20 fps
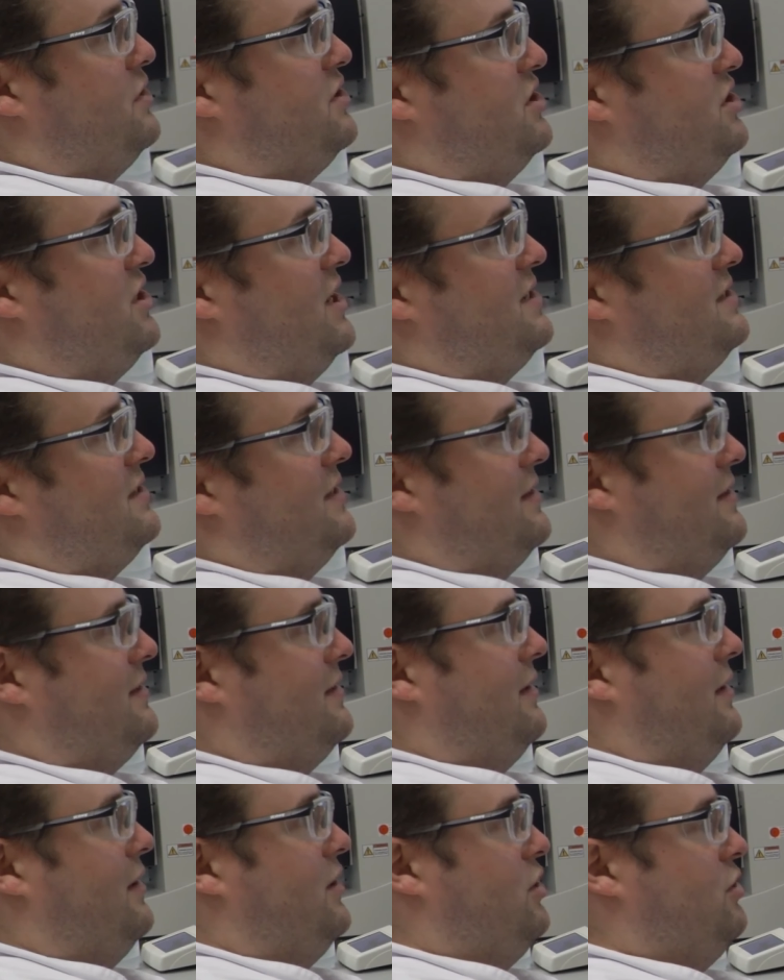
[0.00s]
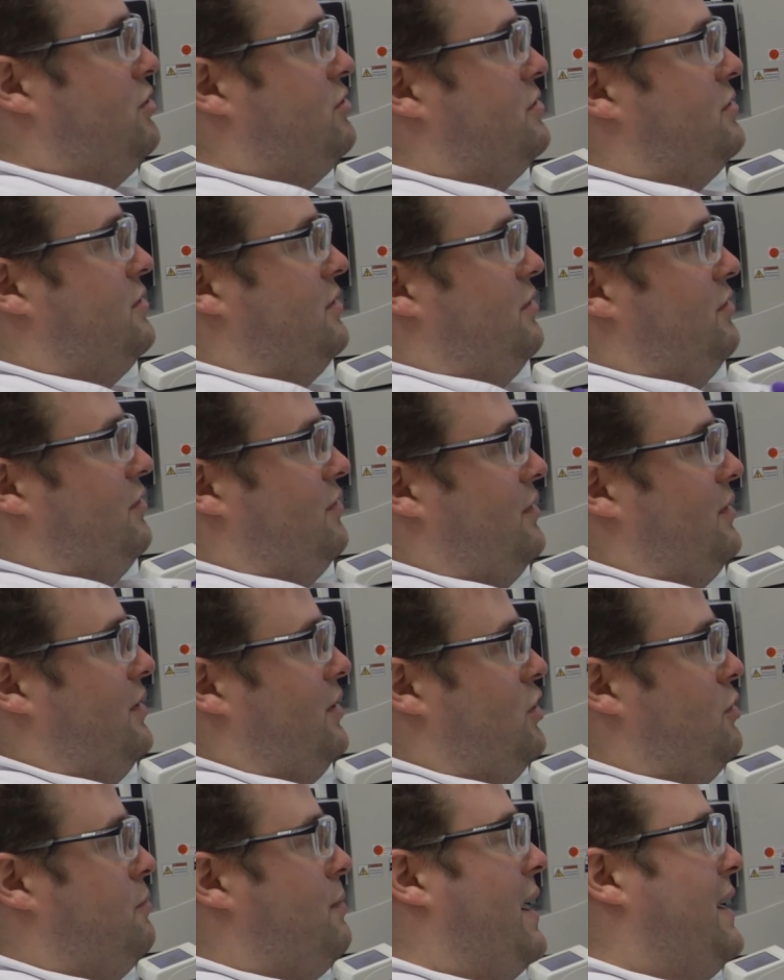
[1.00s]
suggest that
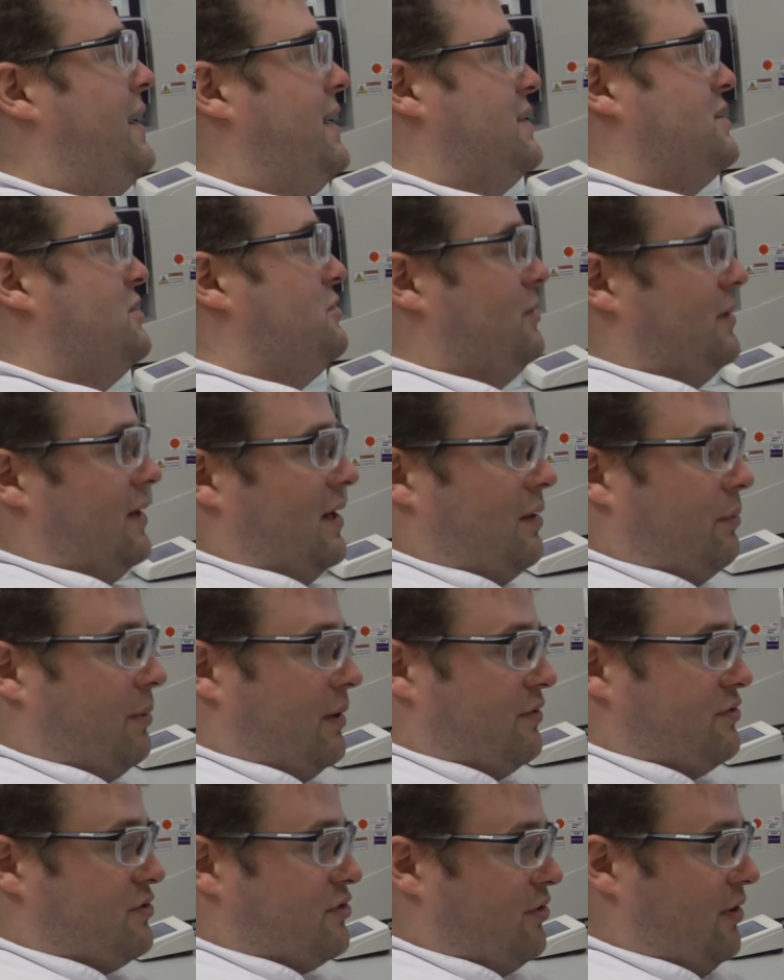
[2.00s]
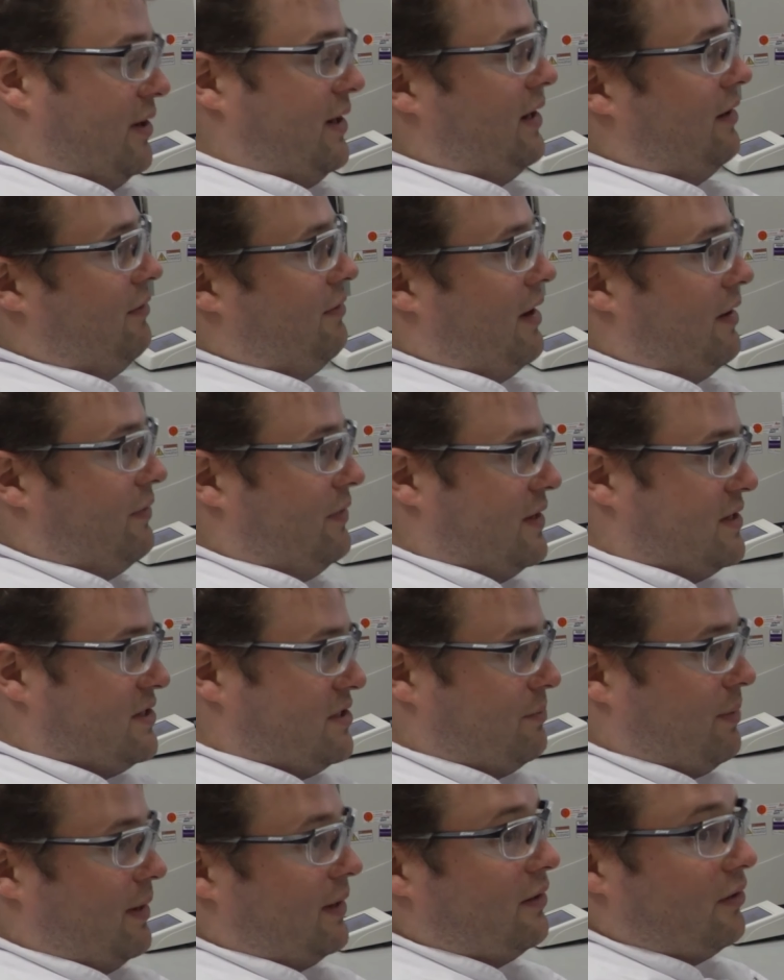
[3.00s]
you may need to do a little bit of screening around this
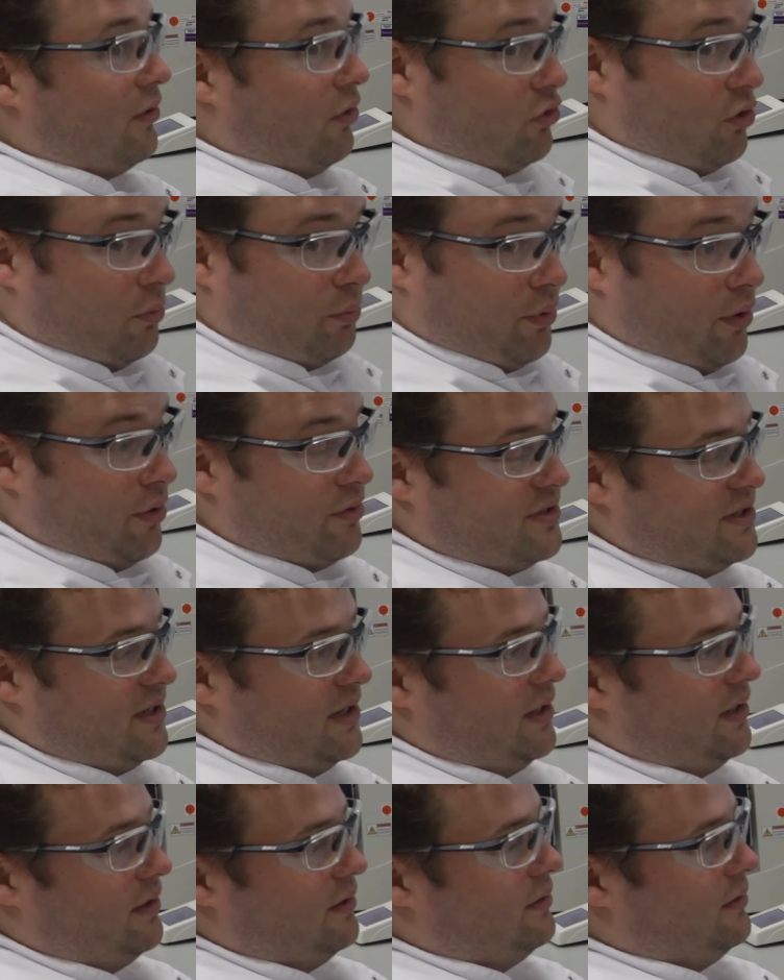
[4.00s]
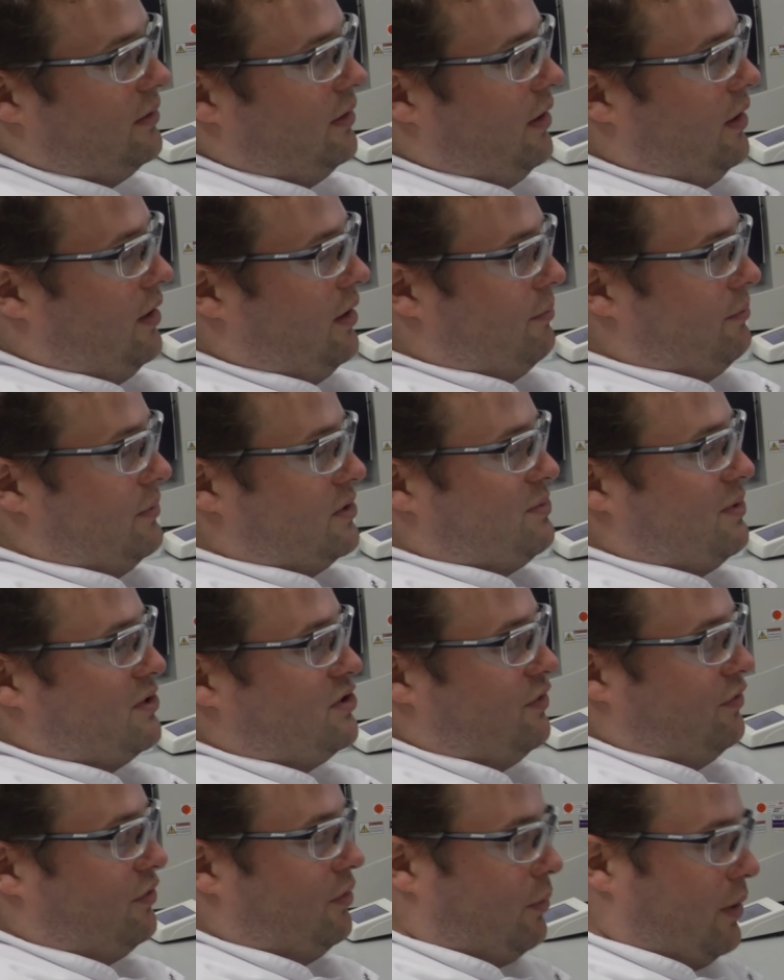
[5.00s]
dependent on your protein,
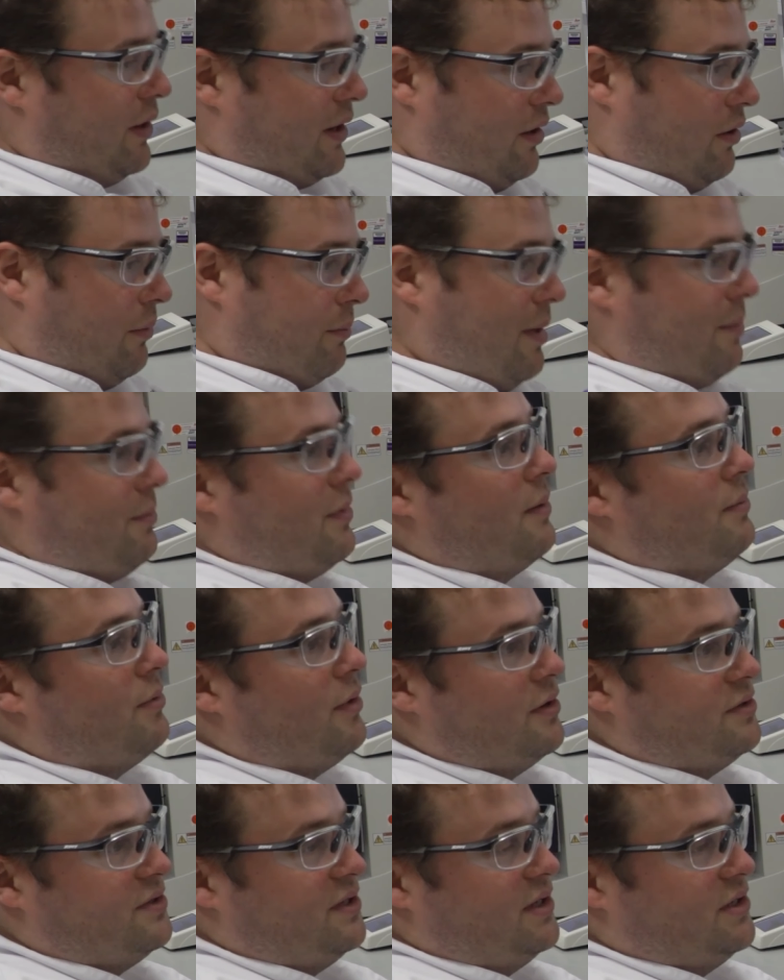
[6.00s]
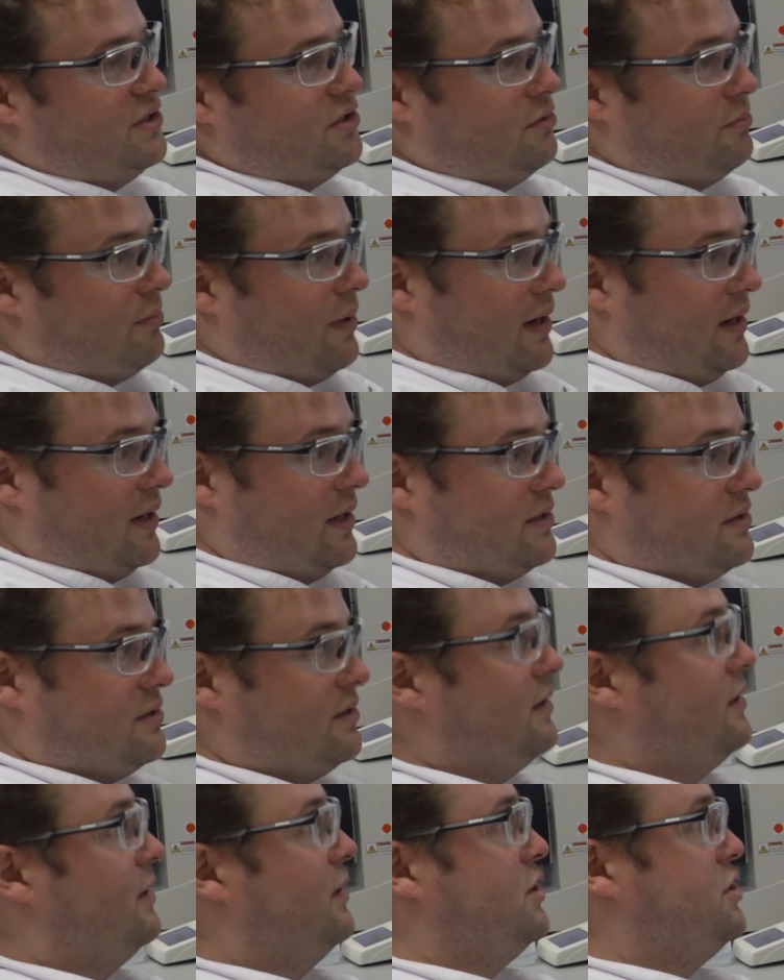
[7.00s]
especially if you're working on membrane proteins. You may need
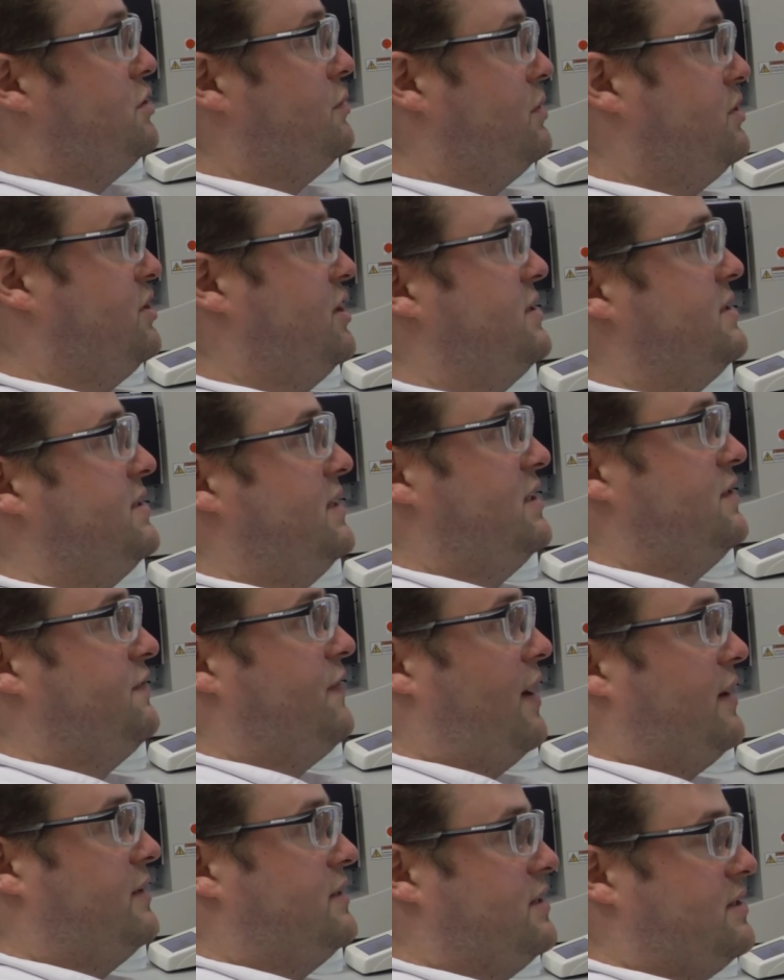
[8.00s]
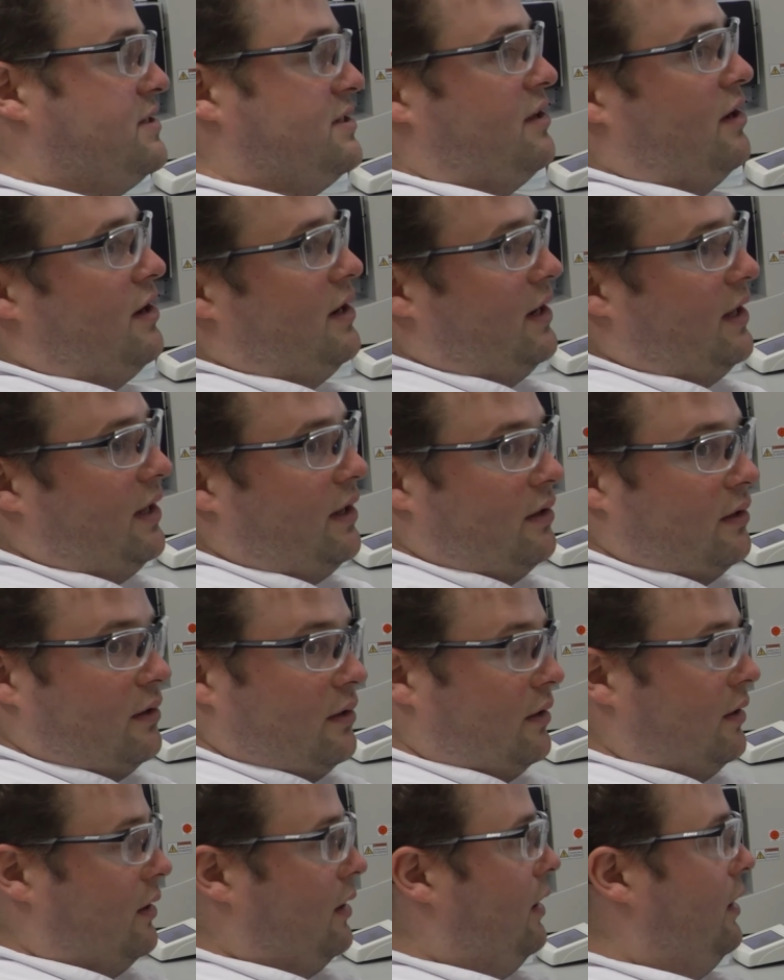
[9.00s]
to adjust these factors slightly.
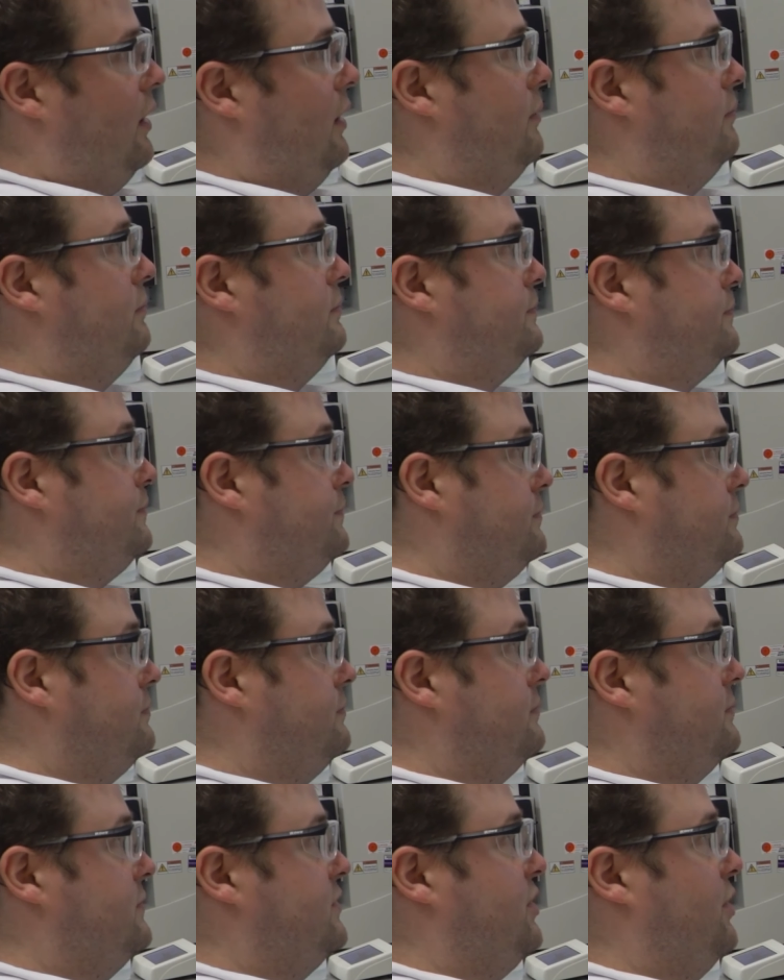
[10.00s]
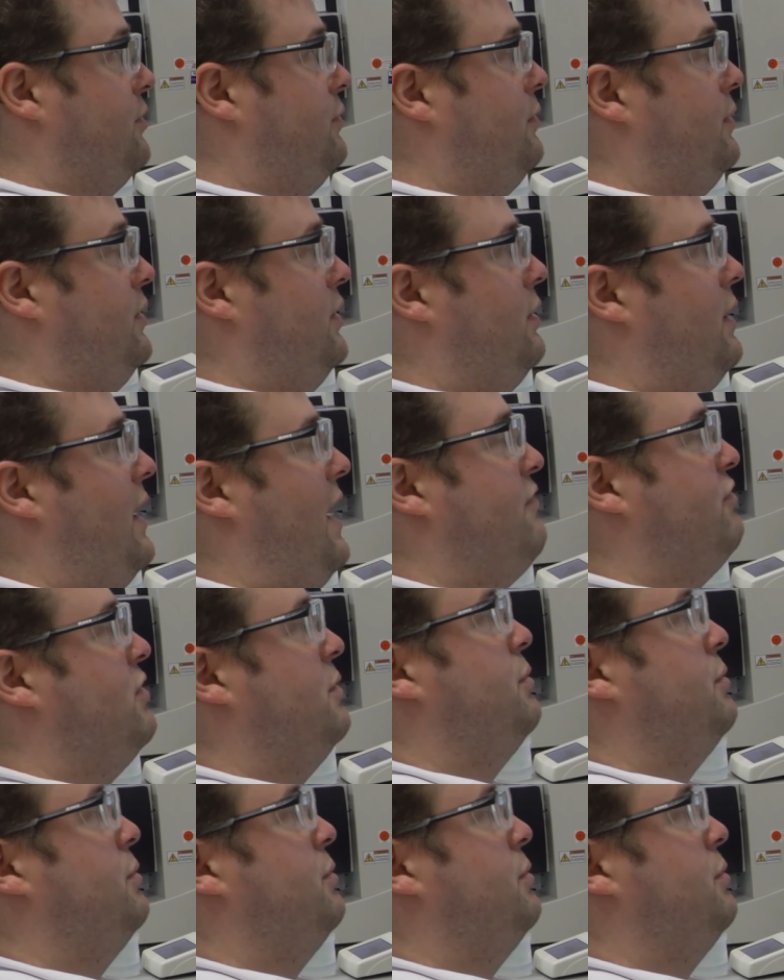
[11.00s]
So yeah, every